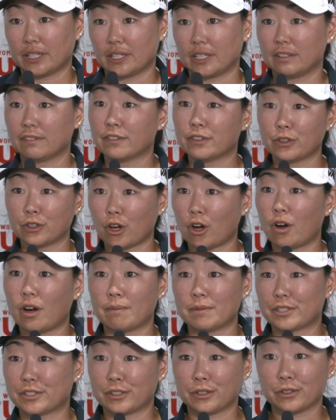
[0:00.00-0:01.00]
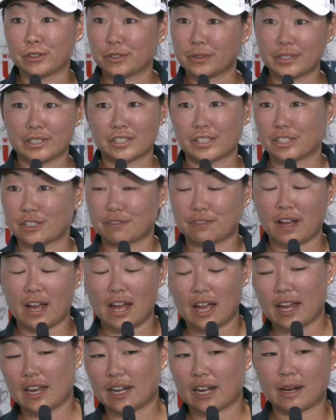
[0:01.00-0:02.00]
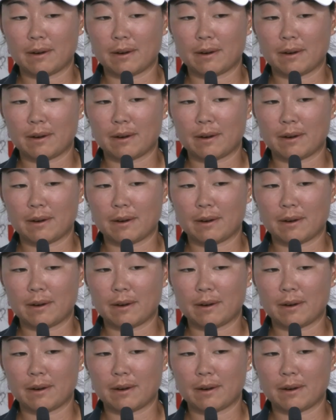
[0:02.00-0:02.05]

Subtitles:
even though I'm still doing just fine,